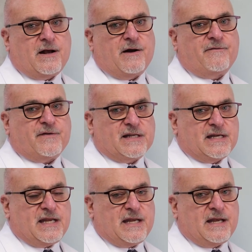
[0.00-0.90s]
of
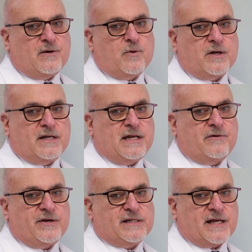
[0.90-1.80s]
fatigue or
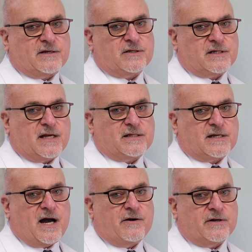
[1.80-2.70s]
decreased exercise
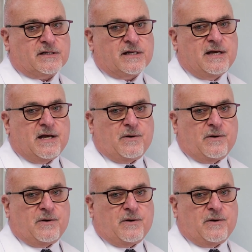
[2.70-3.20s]
tolerance